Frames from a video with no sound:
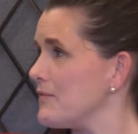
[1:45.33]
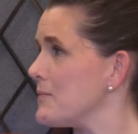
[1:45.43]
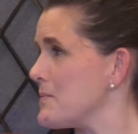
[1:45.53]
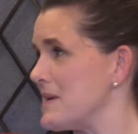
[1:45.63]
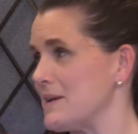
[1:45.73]

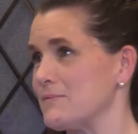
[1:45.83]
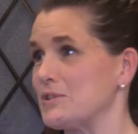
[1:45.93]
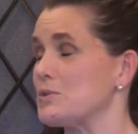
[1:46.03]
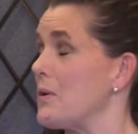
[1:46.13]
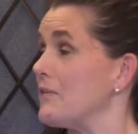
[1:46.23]
from when I
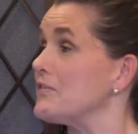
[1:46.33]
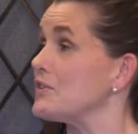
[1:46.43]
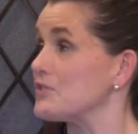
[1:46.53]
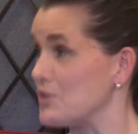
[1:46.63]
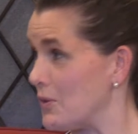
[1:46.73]
was 12
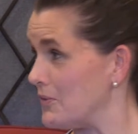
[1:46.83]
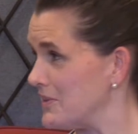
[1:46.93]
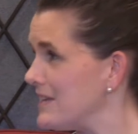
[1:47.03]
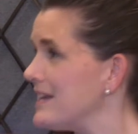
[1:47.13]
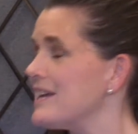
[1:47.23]
years old.